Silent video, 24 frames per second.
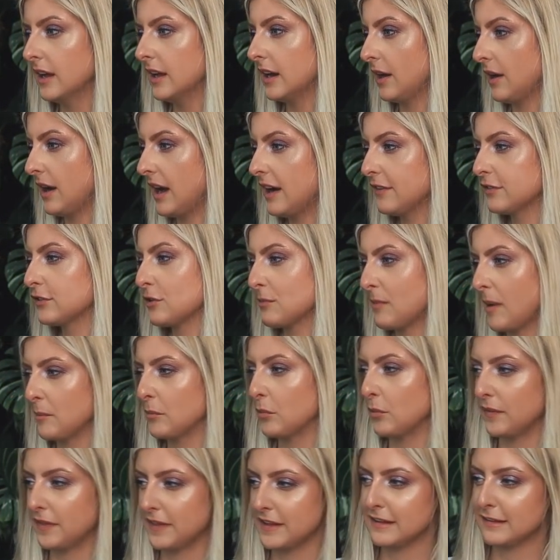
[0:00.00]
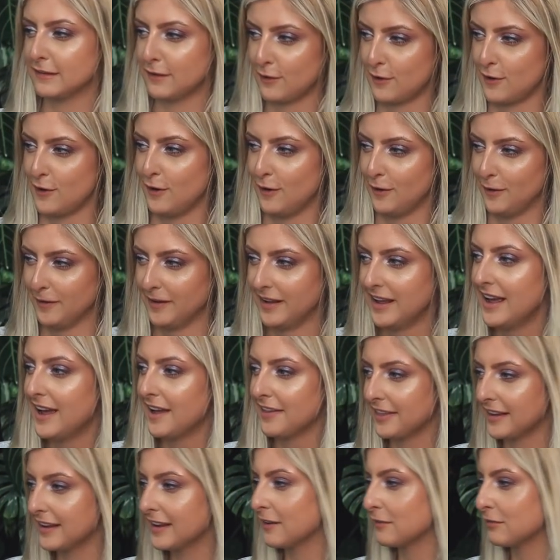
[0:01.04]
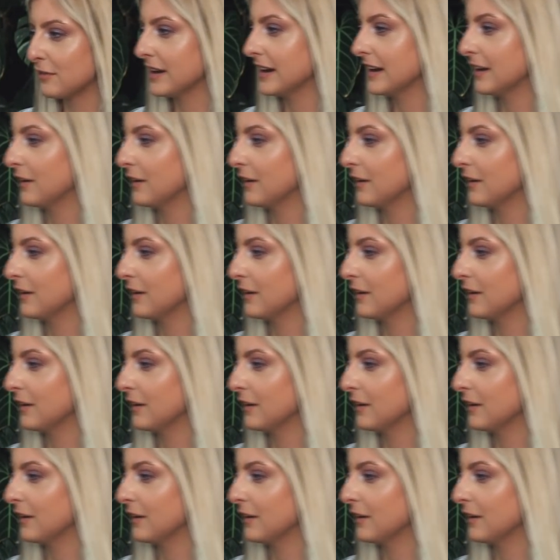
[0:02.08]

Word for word: Now I have to remember what these are. I think I've written